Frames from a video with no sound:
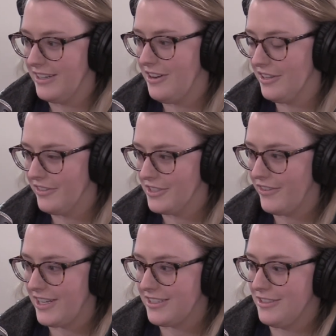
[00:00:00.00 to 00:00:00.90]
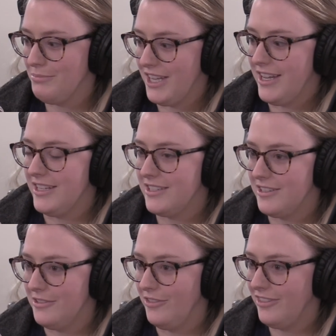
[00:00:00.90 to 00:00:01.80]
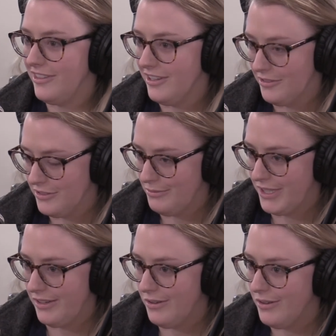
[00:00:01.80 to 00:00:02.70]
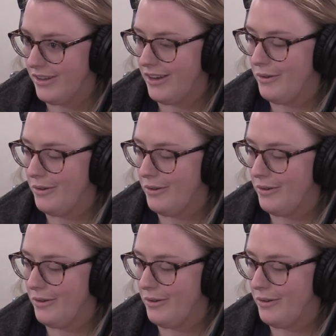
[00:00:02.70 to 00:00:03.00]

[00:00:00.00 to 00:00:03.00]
And all of those factors play into the ultimate goal.